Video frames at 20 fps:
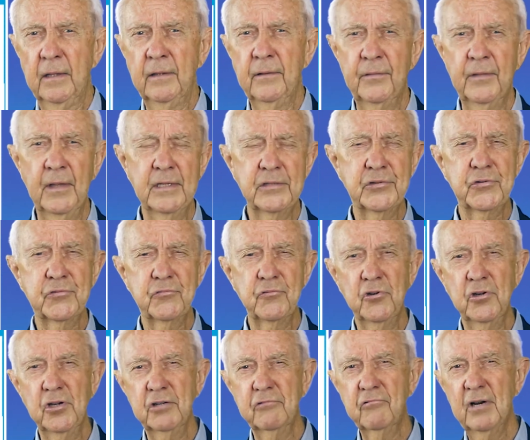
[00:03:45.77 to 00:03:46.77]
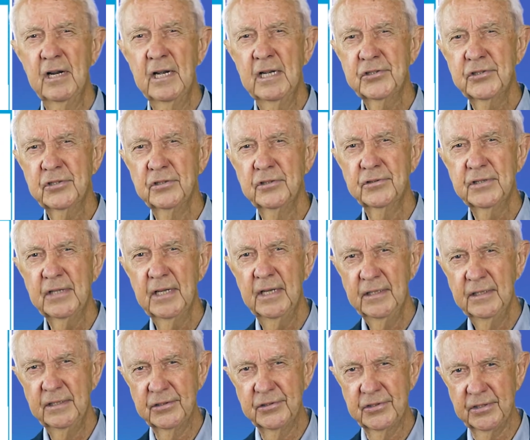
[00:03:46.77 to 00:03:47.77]
that strong rational
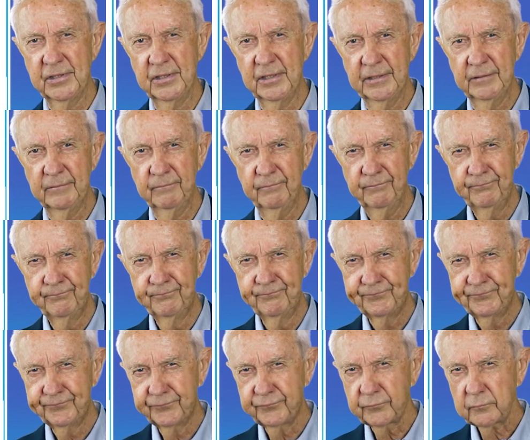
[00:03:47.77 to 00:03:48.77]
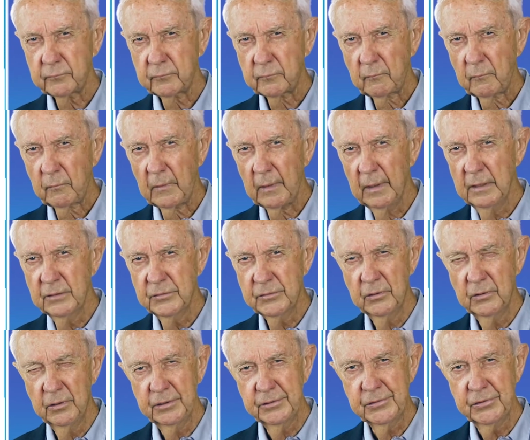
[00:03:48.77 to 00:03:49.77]
tendency is
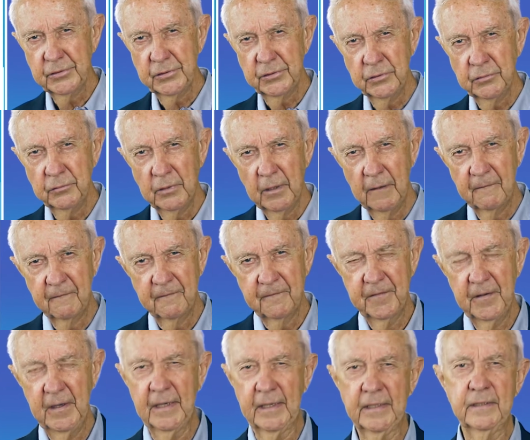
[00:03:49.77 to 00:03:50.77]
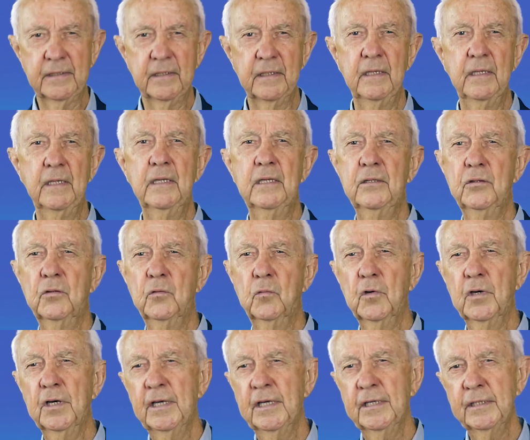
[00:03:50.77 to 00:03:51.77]
going to affect the
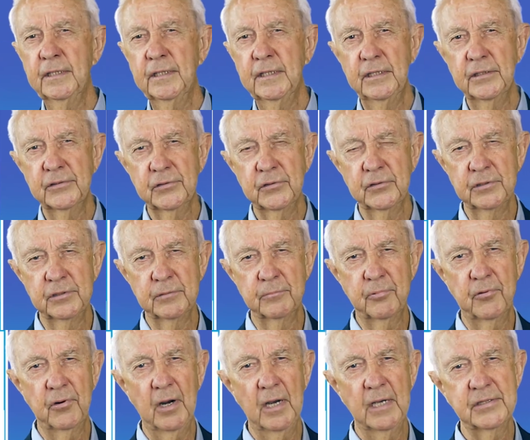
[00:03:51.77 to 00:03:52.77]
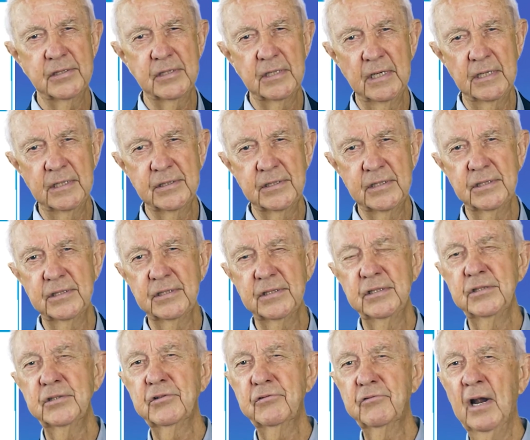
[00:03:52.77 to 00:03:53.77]
way he is going to process his
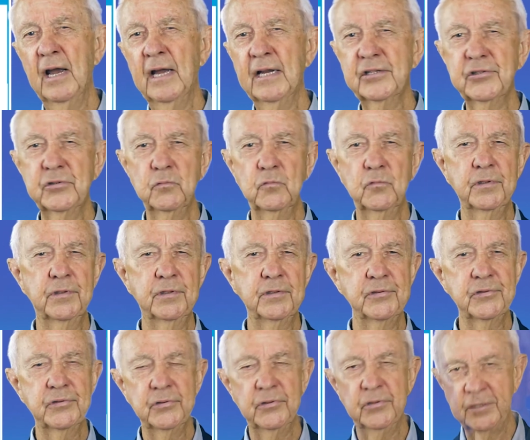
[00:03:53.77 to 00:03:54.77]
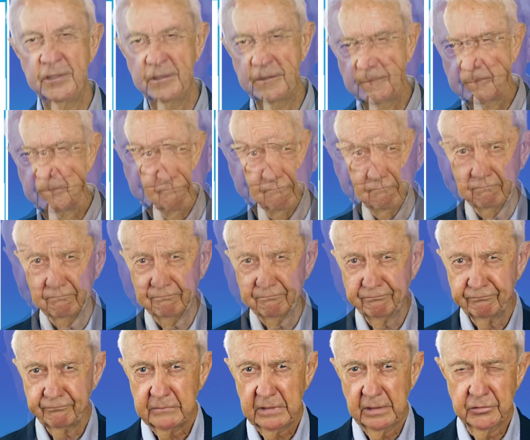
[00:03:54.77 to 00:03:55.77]
interaction with his daughter.
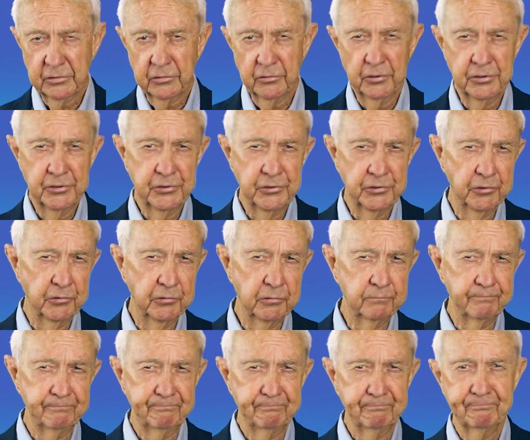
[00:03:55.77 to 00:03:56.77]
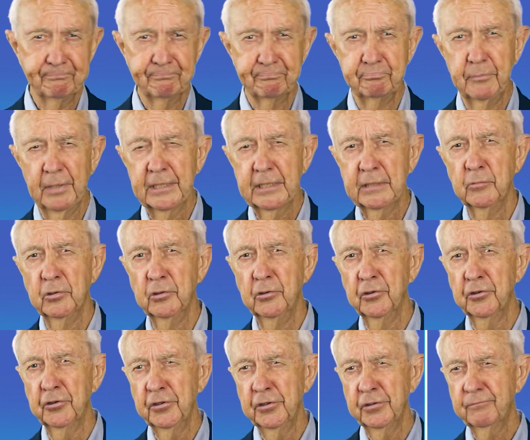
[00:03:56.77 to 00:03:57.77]
It's going to make him
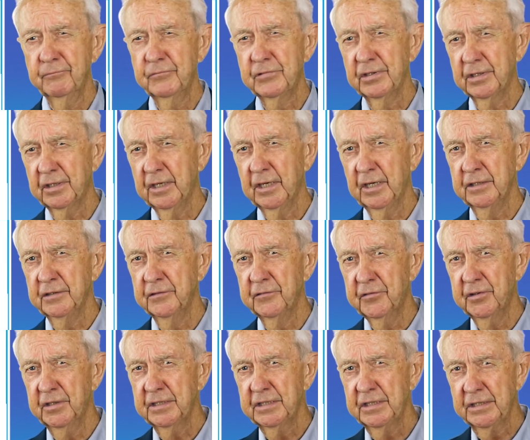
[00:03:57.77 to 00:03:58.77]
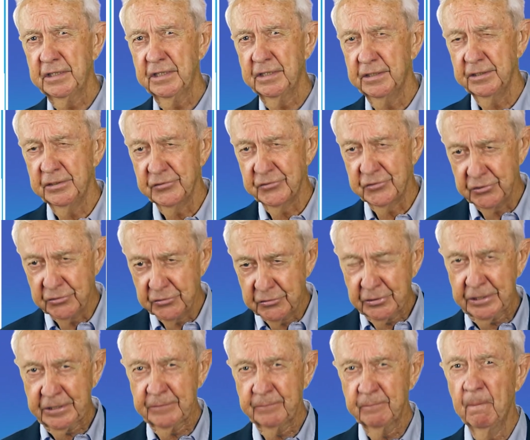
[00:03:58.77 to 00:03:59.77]
alert to the kind of thinking that he is
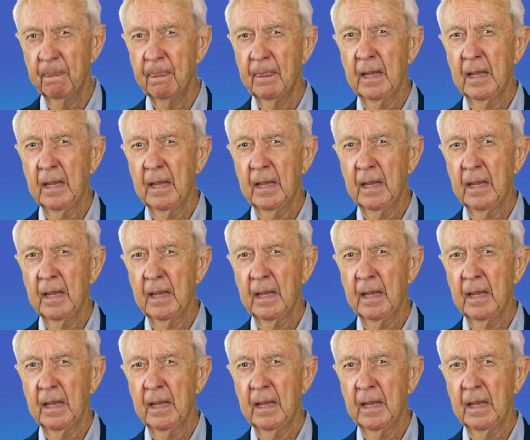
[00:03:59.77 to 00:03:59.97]
doing.